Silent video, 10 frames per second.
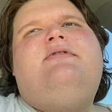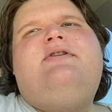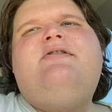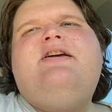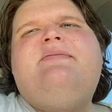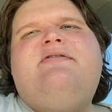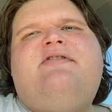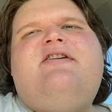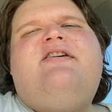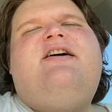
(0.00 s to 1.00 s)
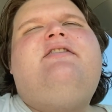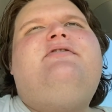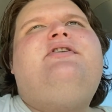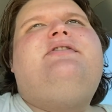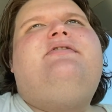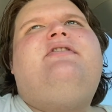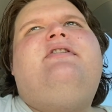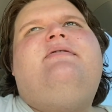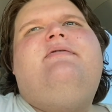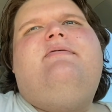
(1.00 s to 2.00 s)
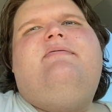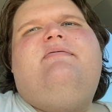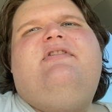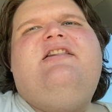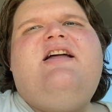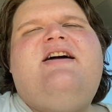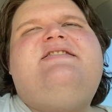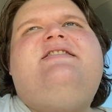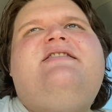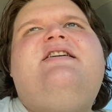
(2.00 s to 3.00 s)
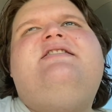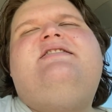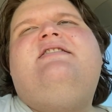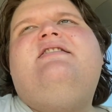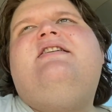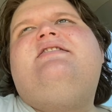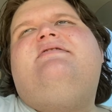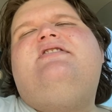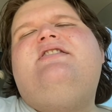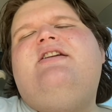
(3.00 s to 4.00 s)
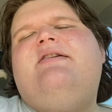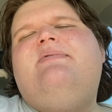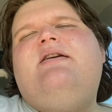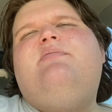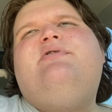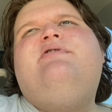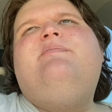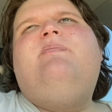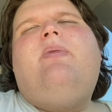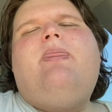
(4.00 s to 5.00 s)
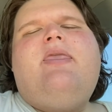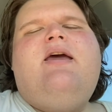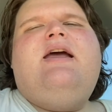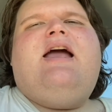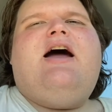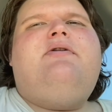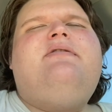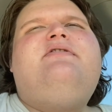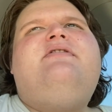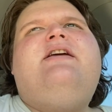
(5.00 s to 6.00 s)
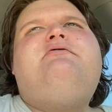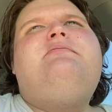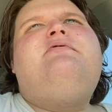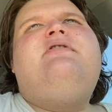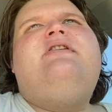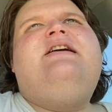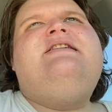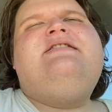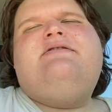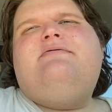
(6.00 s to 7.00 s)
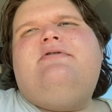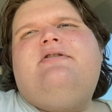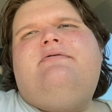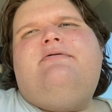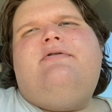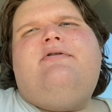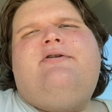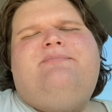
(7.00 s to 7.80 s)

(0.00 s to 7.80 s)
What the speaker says: Don't get me wrong, I've worked for lots and lots and lots of shitty people. However, they were more easy to work for.